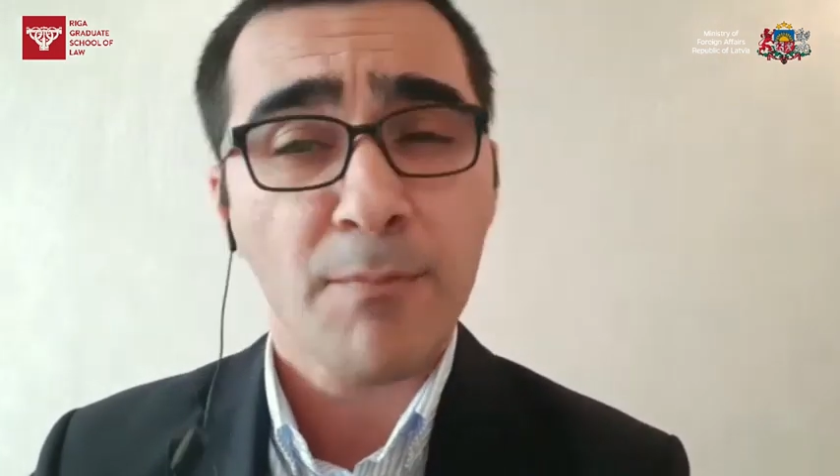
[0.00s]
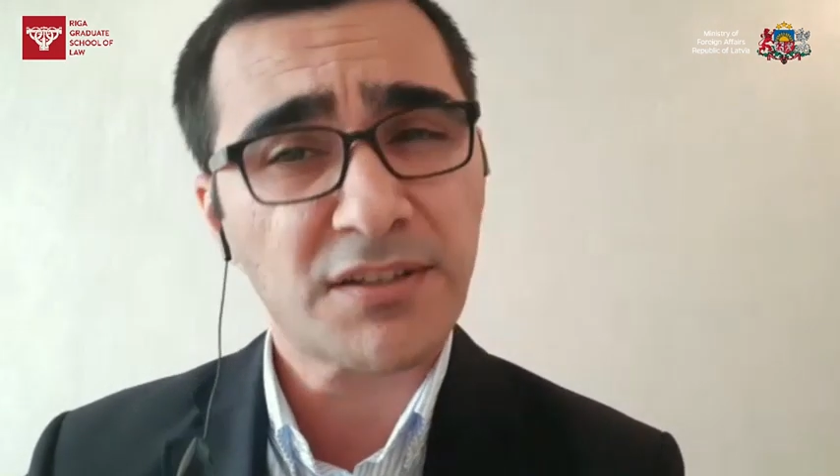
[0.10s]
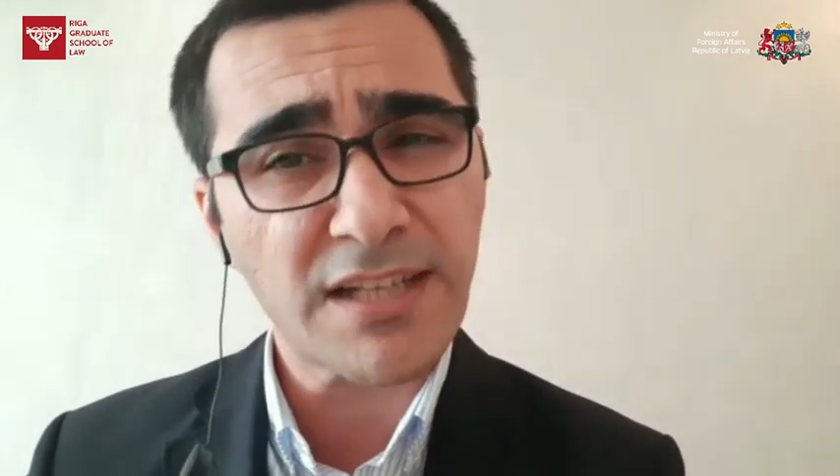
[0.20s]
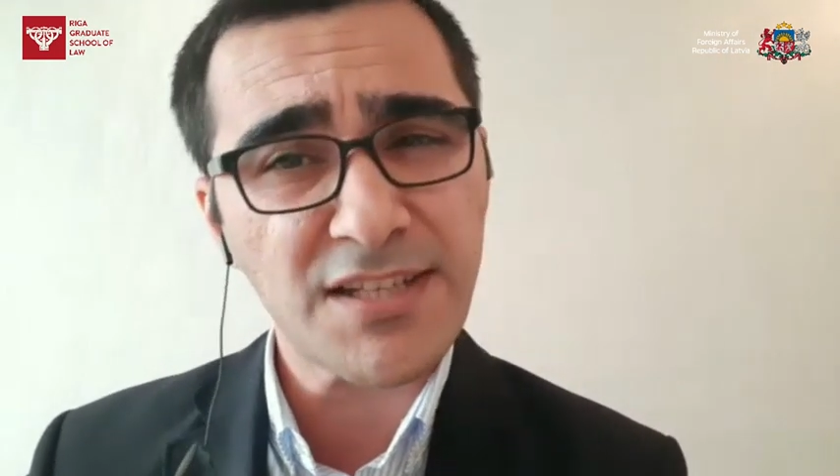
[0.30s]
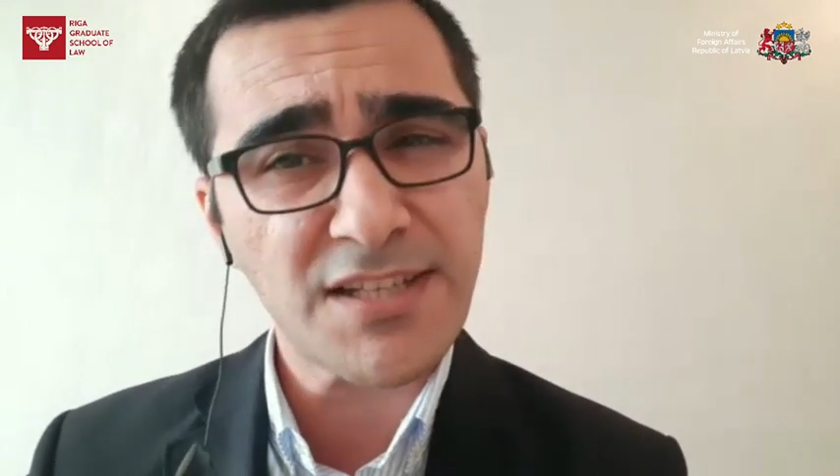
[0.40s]

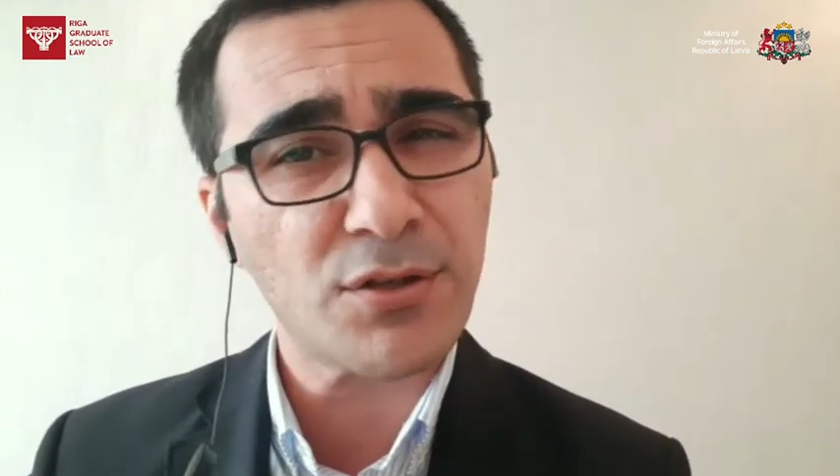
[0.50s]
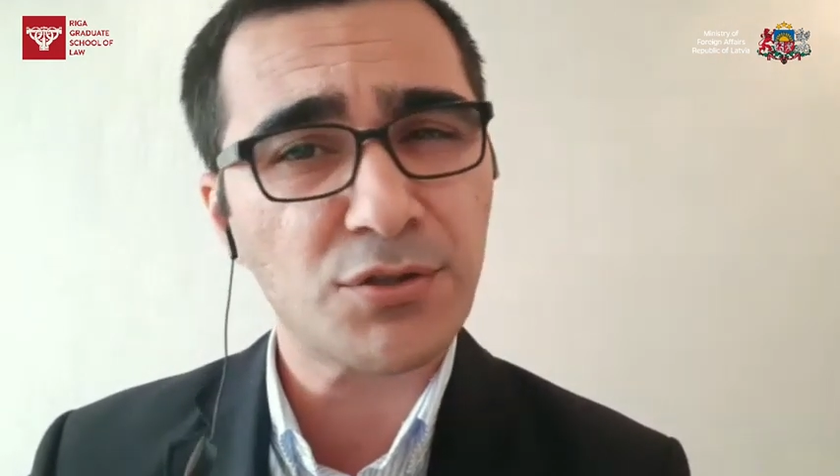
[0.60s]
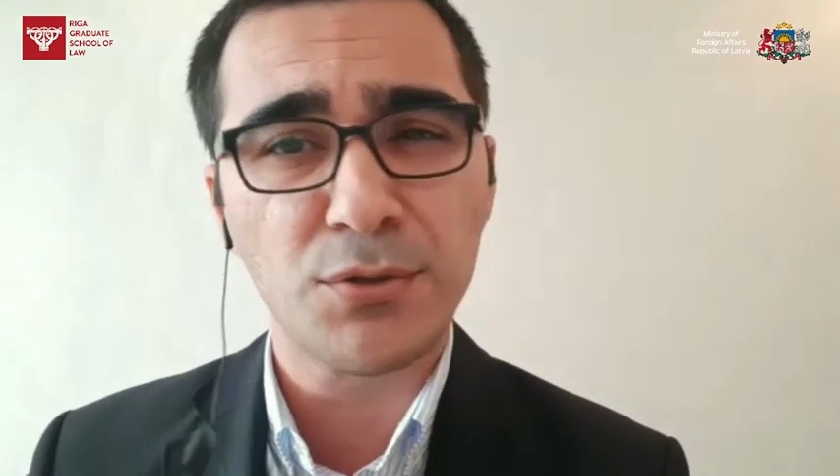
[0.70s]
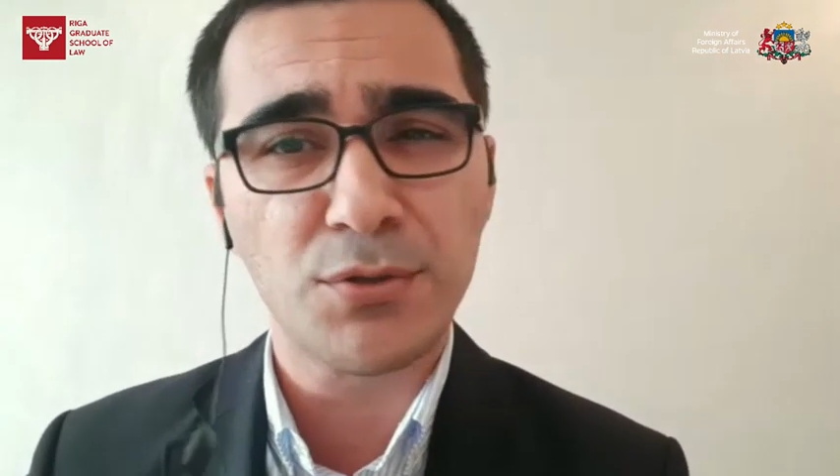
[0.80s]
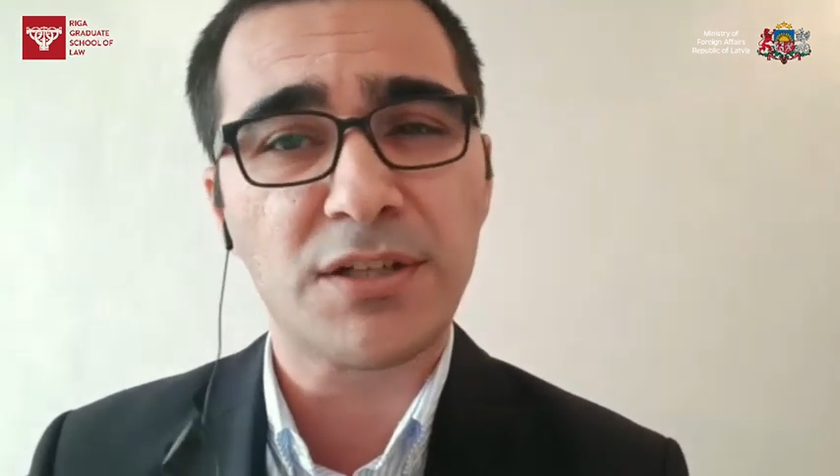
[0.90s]
But that is
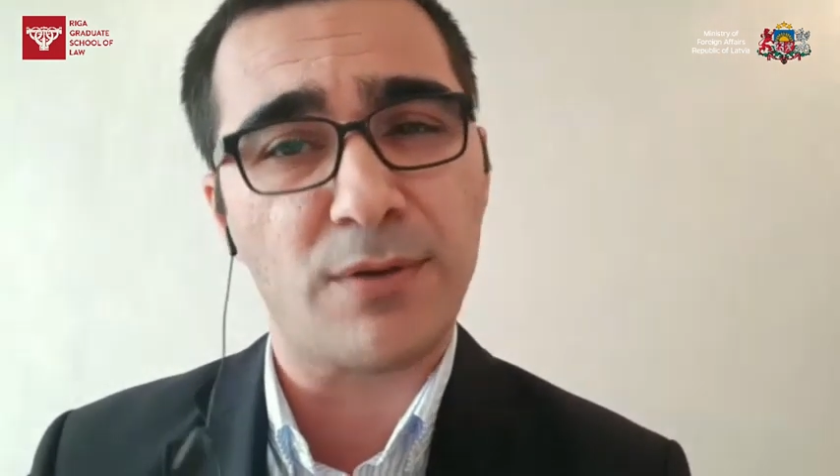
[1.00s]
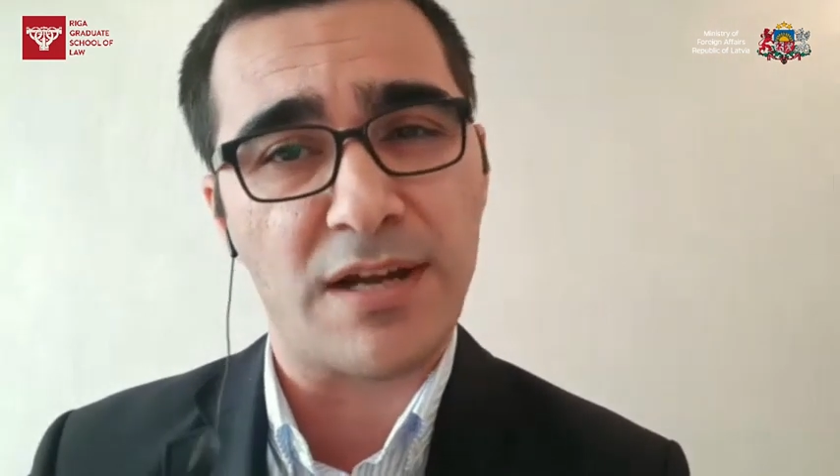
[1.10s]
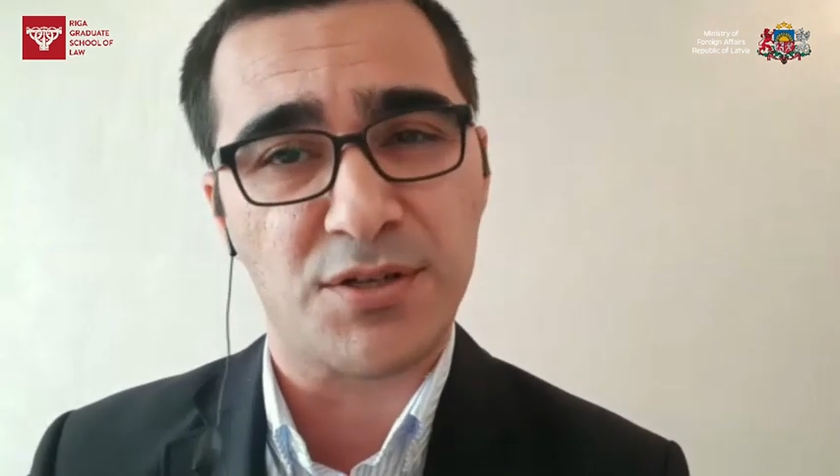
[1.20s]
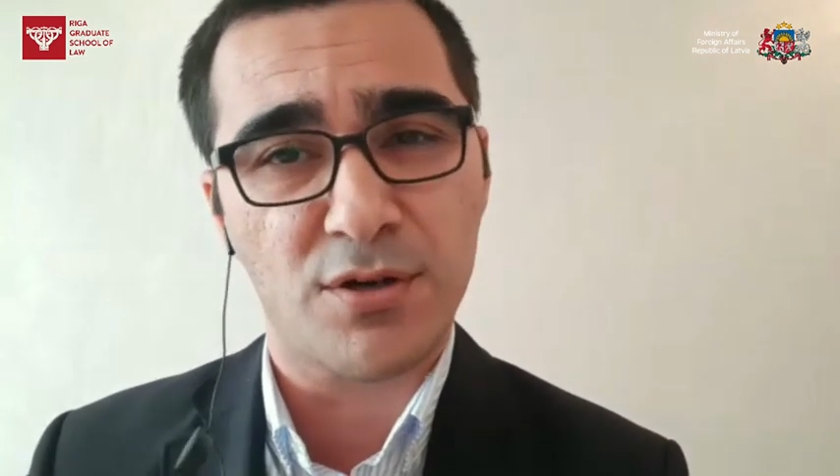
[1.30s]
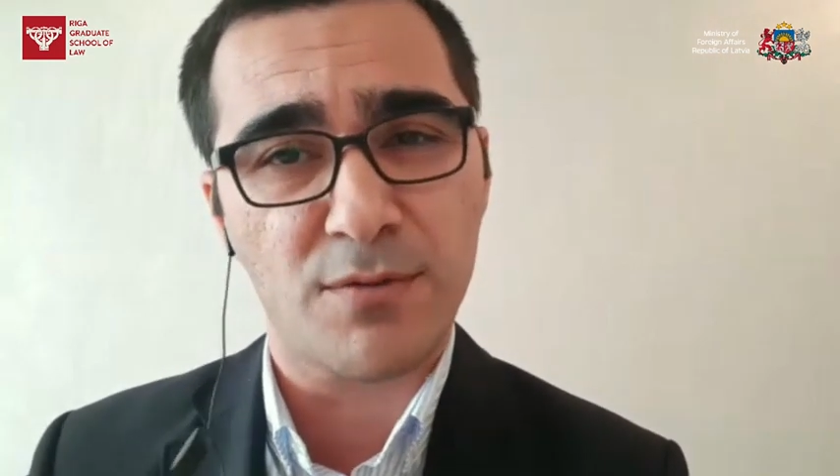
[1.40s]
not unique
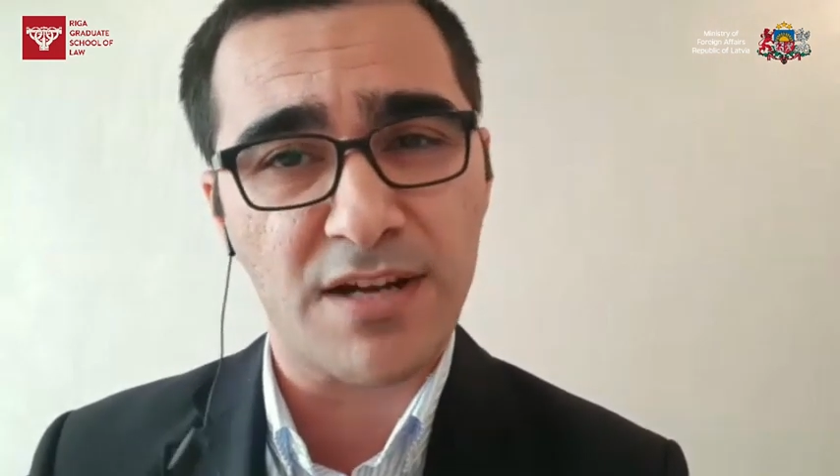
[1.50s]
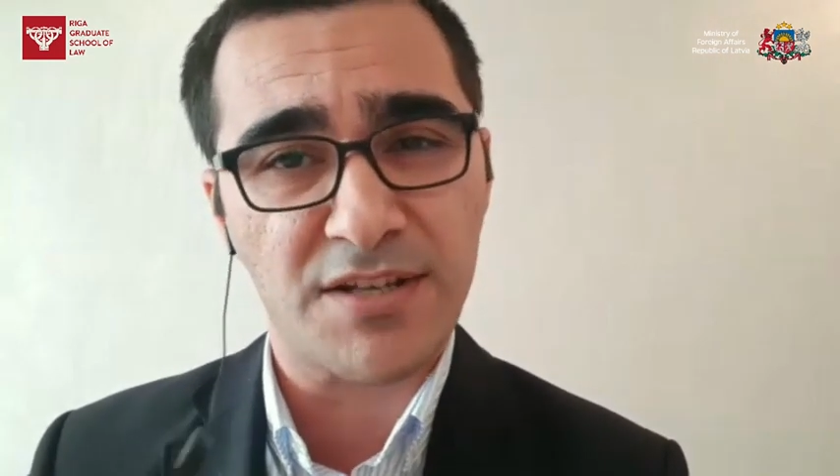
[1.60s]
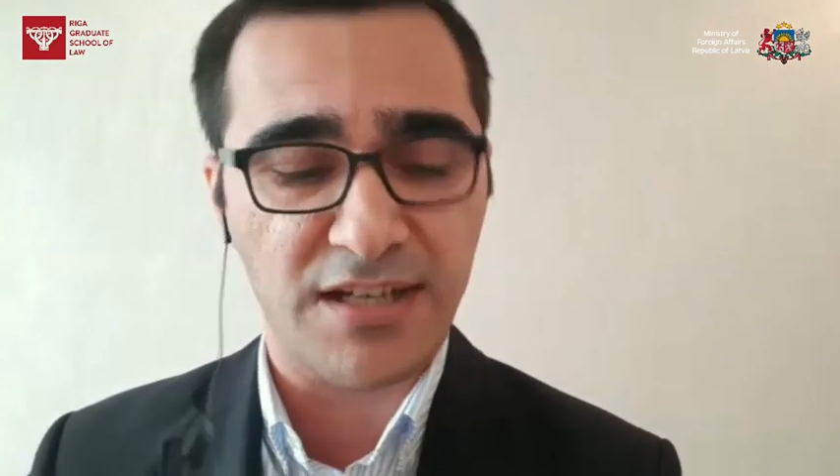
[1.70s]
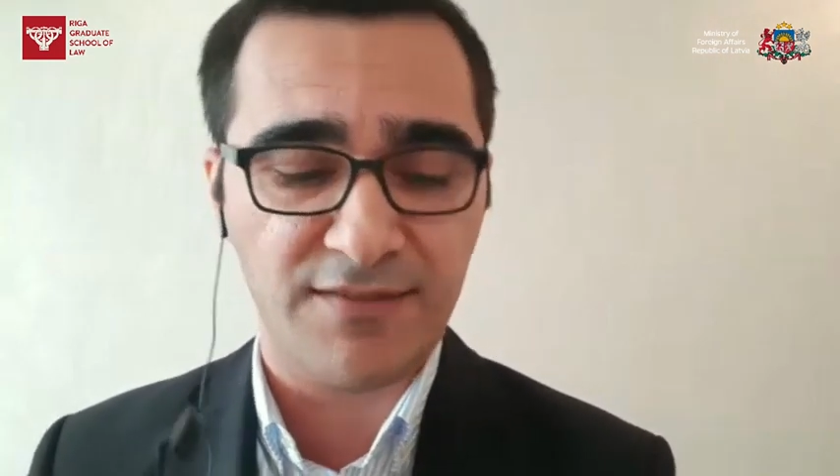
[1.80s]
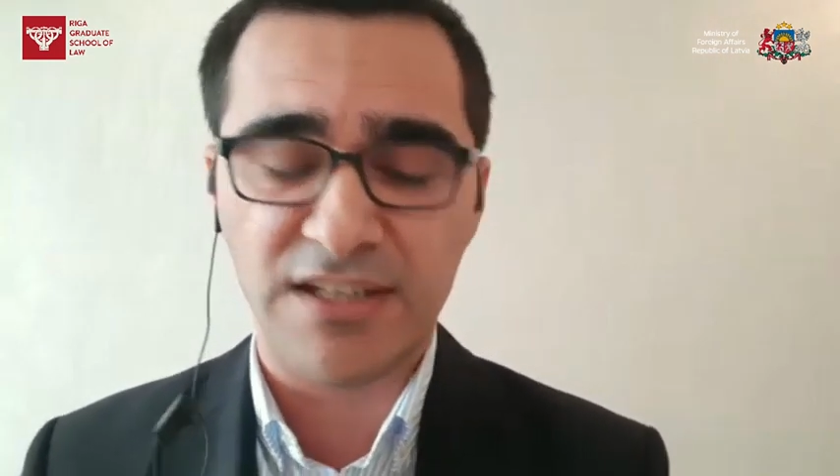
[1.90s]
to Azerbaijan.